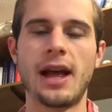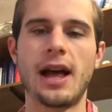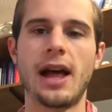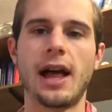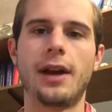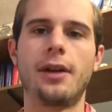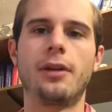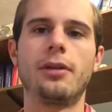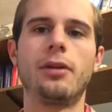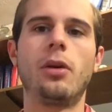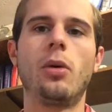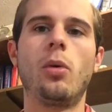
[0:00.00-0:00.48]

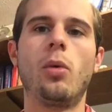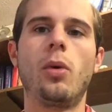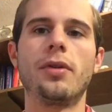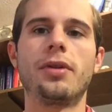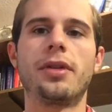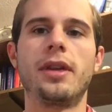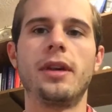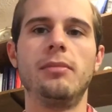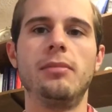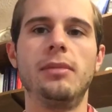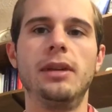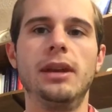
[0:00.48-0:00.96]
I don't know
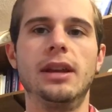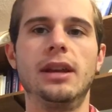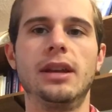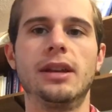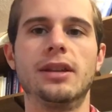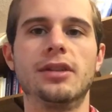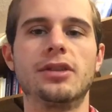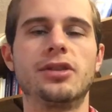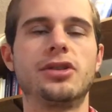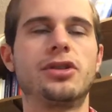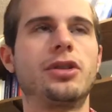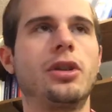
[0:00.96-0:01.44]
what they mean
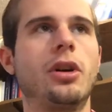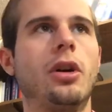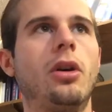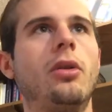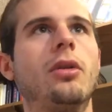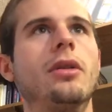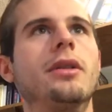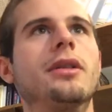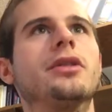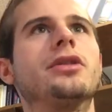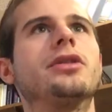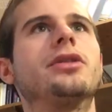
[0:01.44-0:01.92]
in the
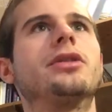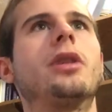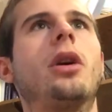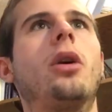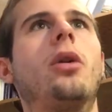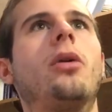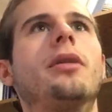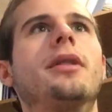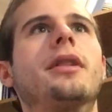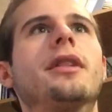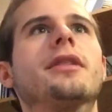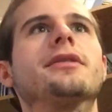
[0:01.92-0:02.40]
show. In the
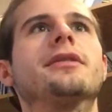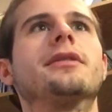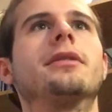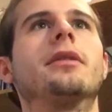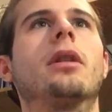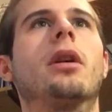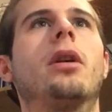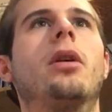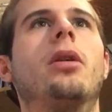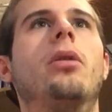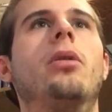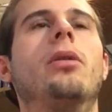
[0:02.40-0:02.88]
show, it doesn't
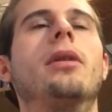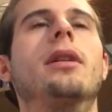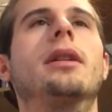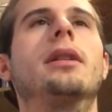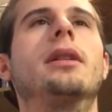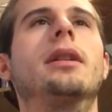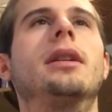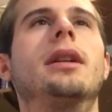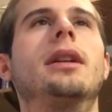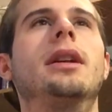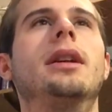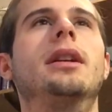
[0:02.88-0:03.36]
go
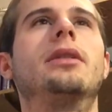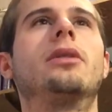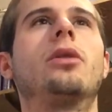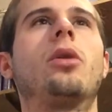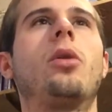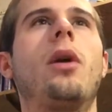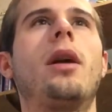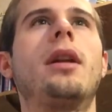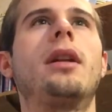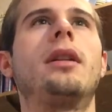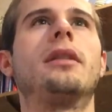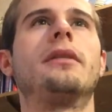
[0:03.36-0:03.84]
in
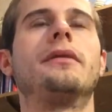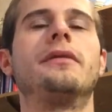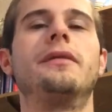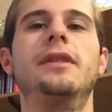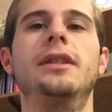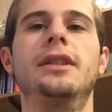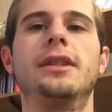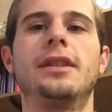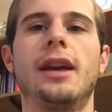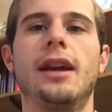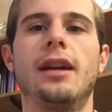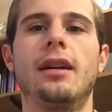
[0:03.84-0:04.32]
quite enough
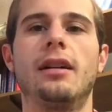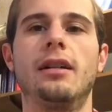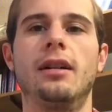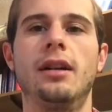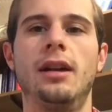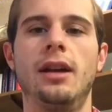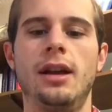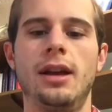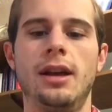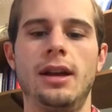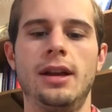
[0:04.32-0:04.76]
detail